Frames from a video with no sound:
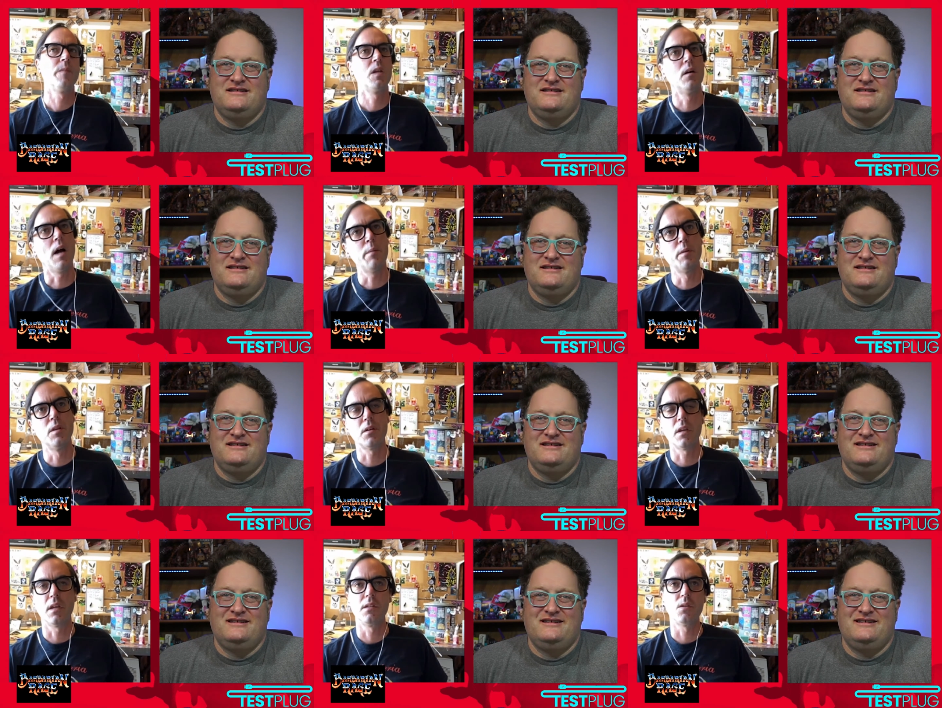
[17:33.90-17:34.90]
Speaker 1: you know, I've been
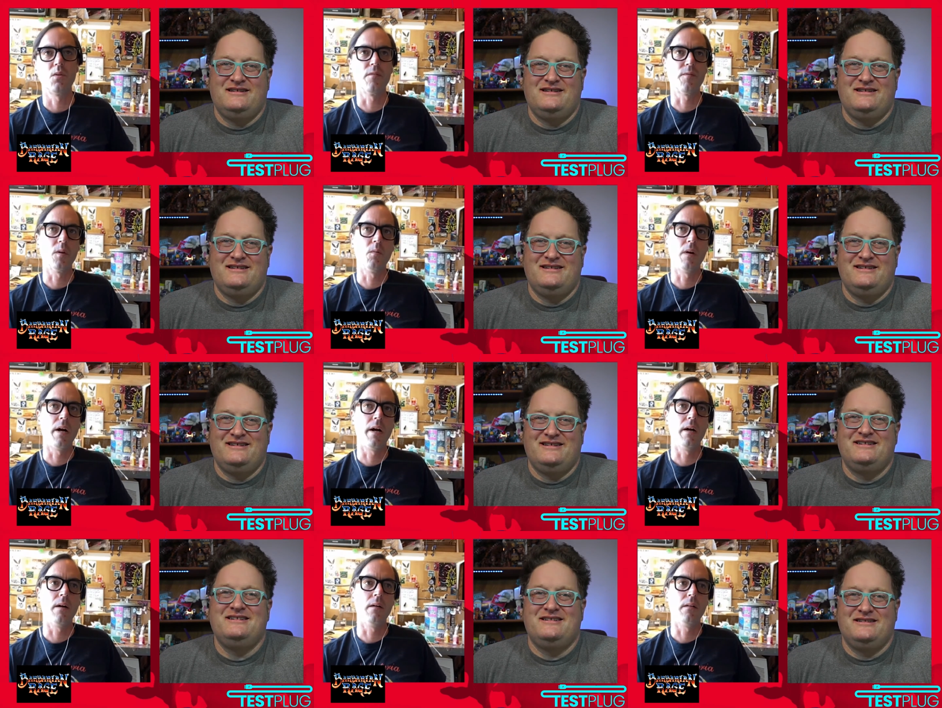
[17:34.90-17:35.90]
looking into it for a
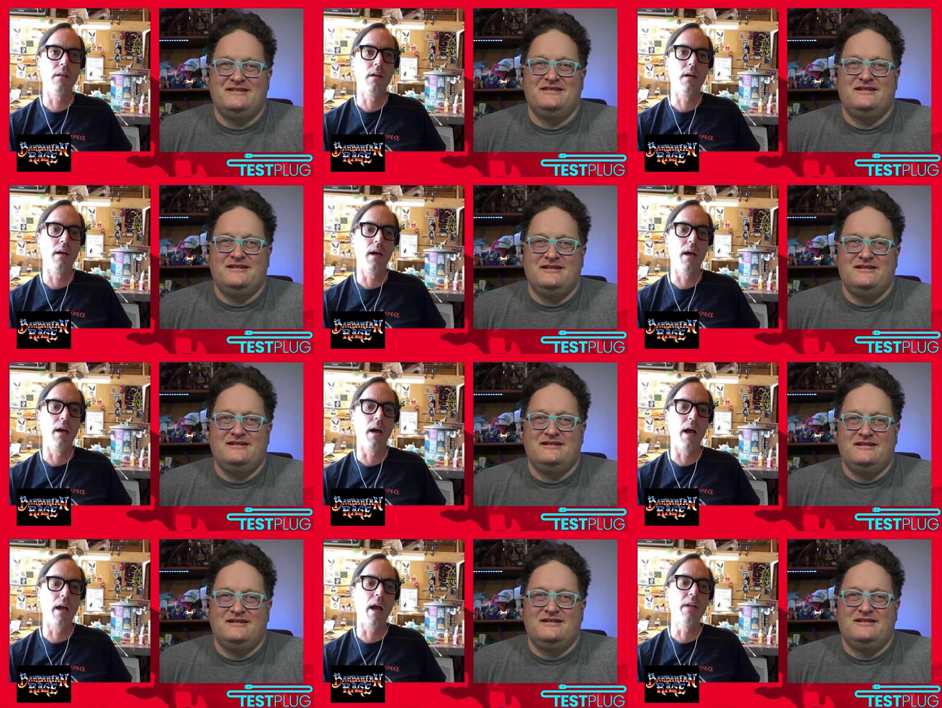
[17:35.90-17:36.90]
while. Uh,
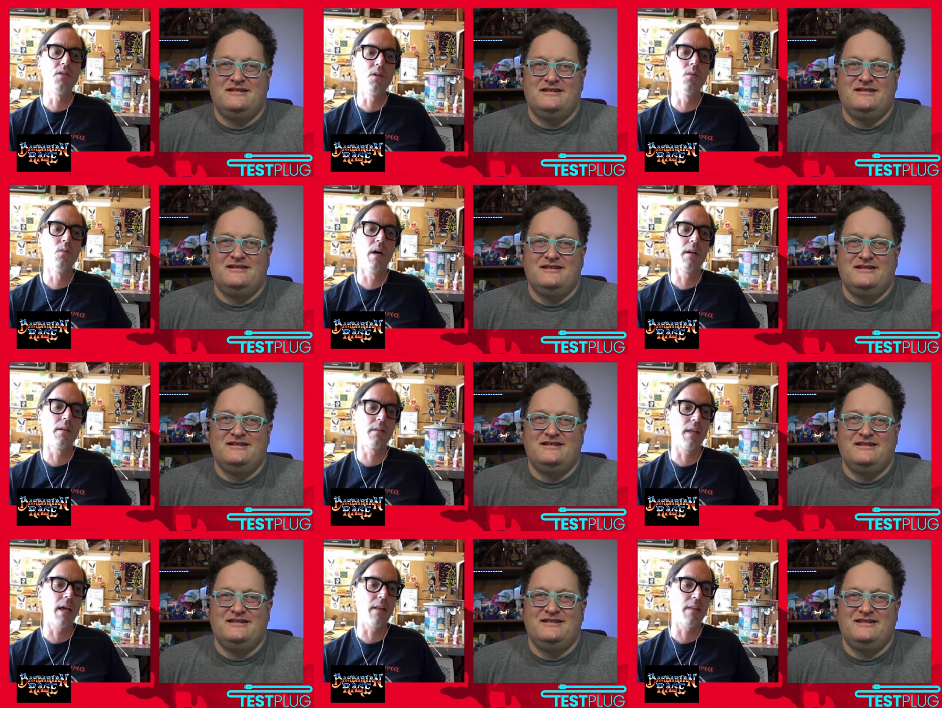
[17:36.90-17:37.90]
I, I do want it.
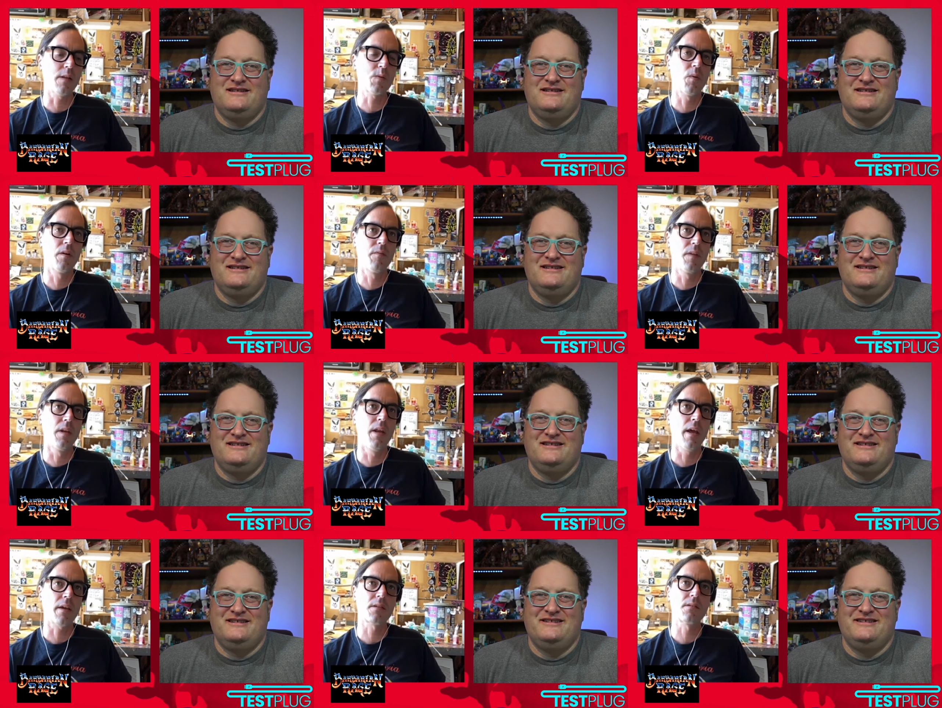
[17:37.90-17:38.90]
That that's one of the
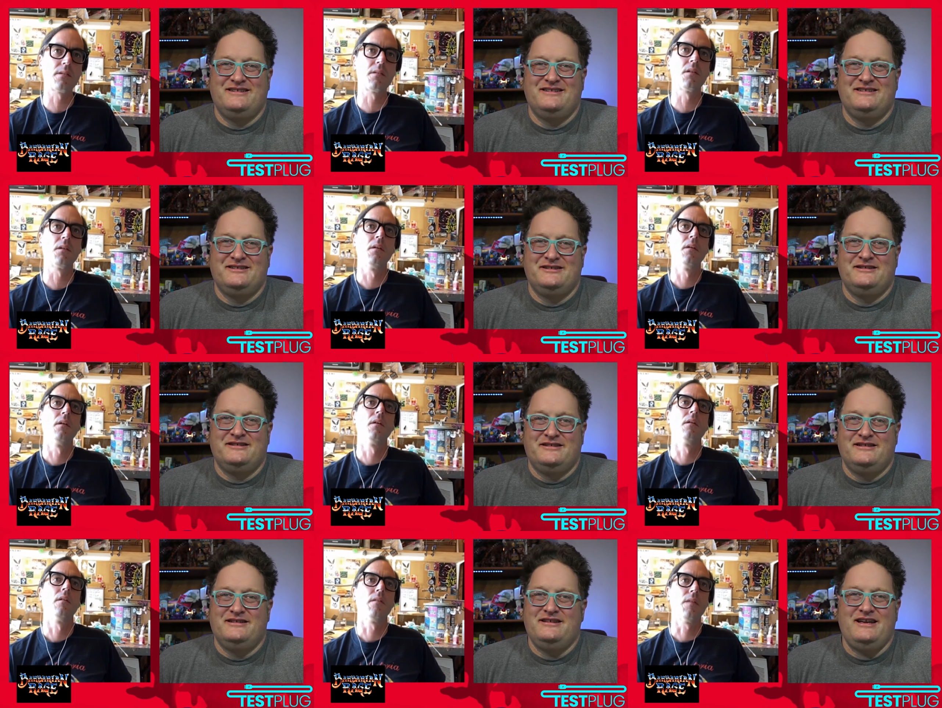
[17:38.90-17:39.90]
next
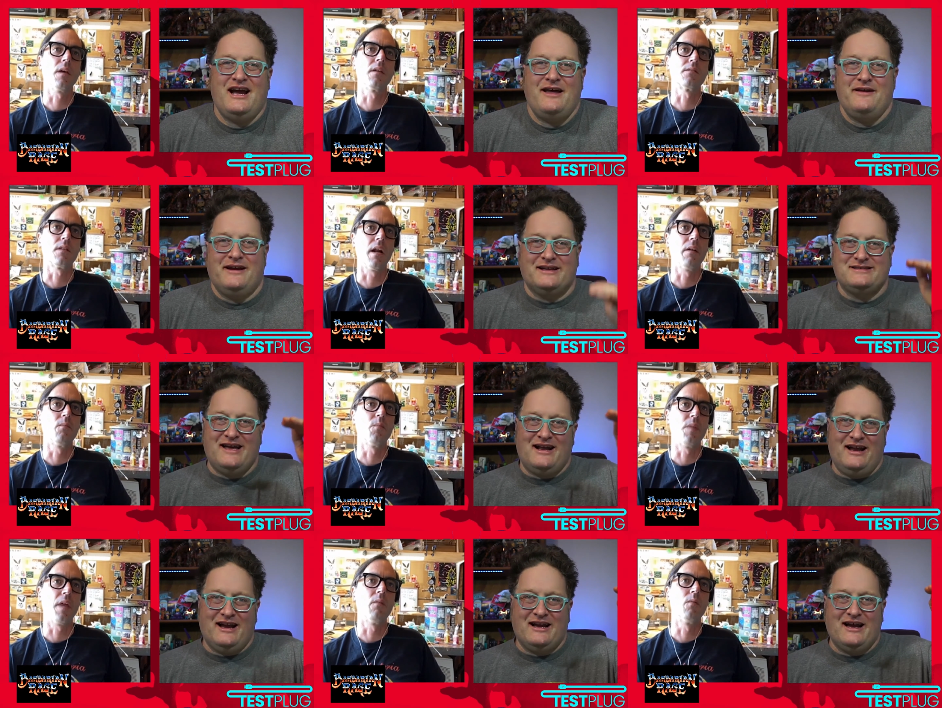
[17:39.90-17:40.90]
Speaker 2: things. Yeah, I think that it's I,
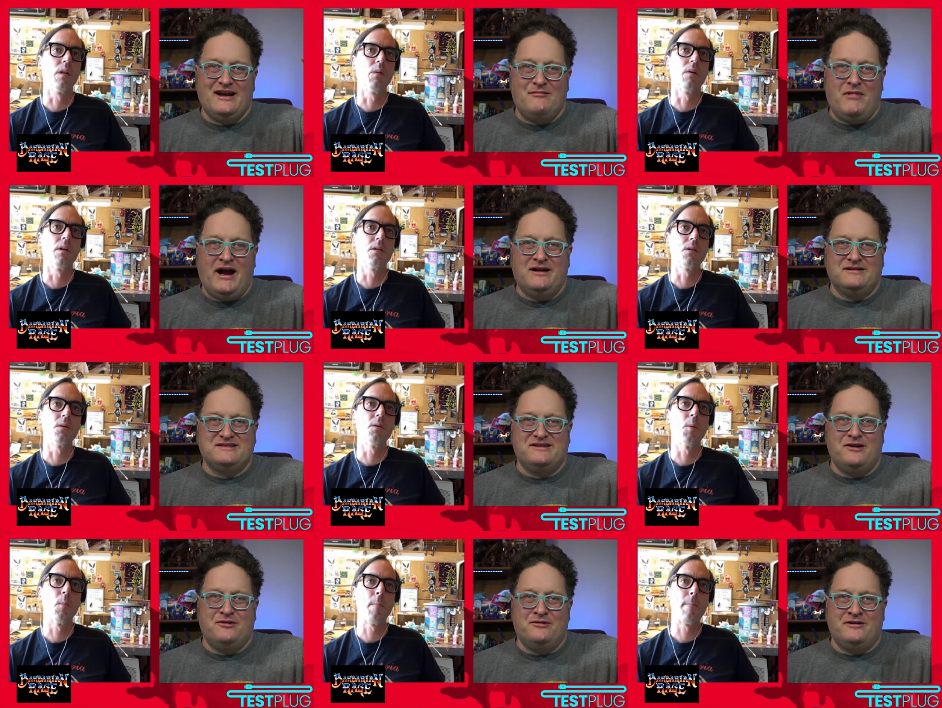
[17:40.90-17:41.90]
that like that really kind of
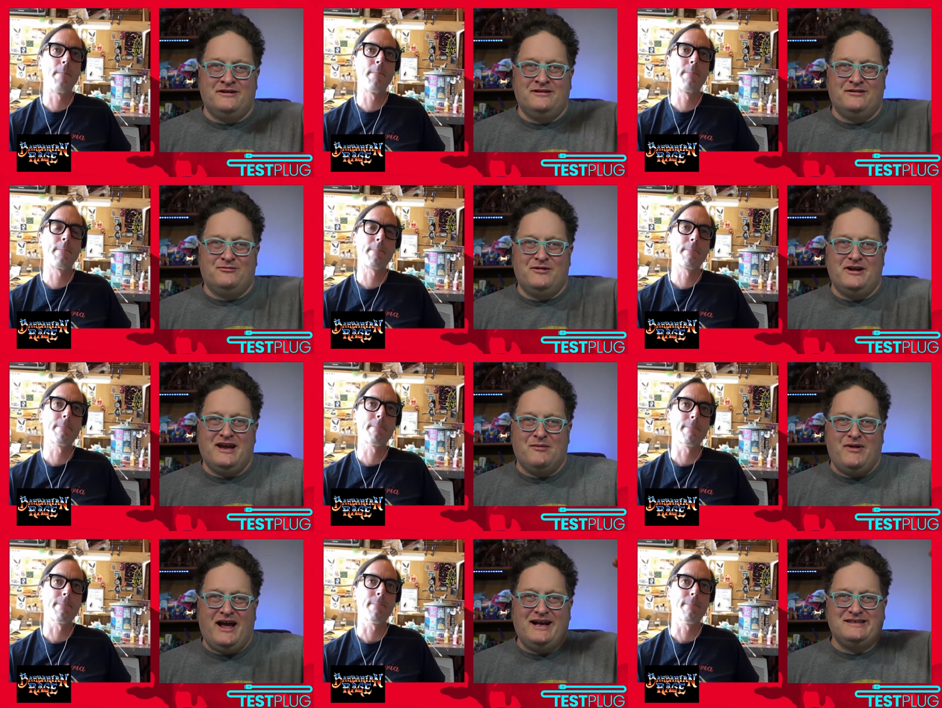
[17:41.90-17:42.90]
milestone do. where you
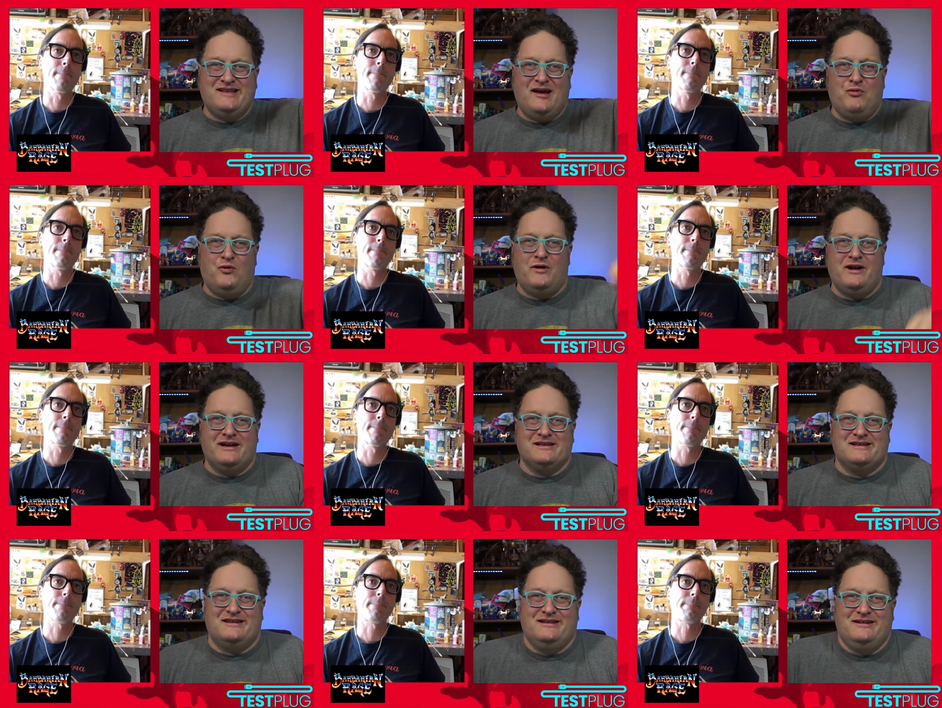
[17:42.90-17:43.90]
get past that point
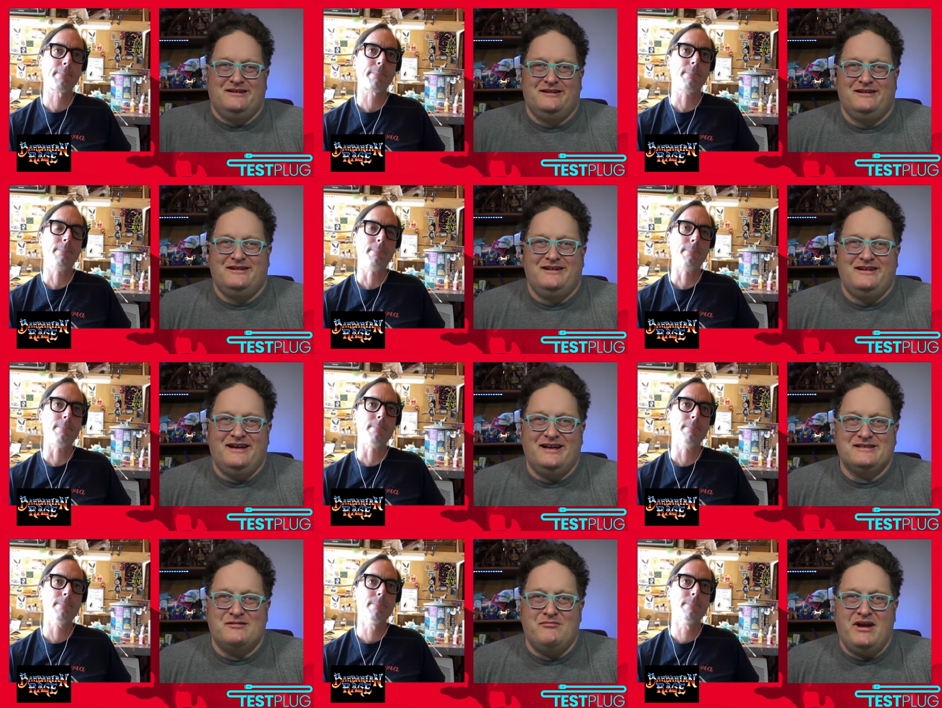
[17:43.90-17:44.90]
as a
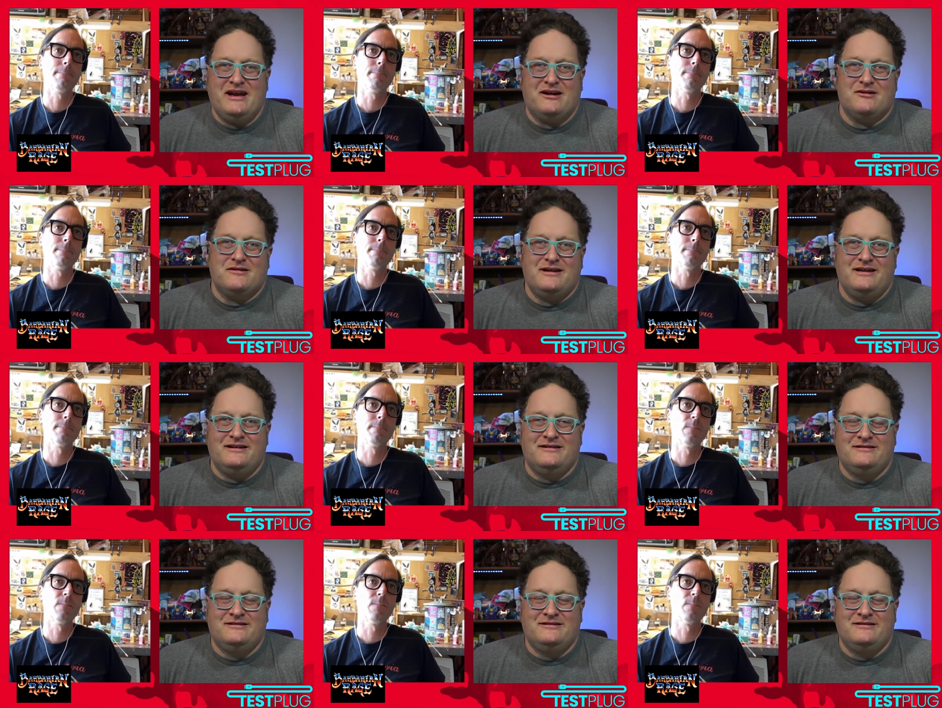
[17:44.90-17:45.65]
as a maker. That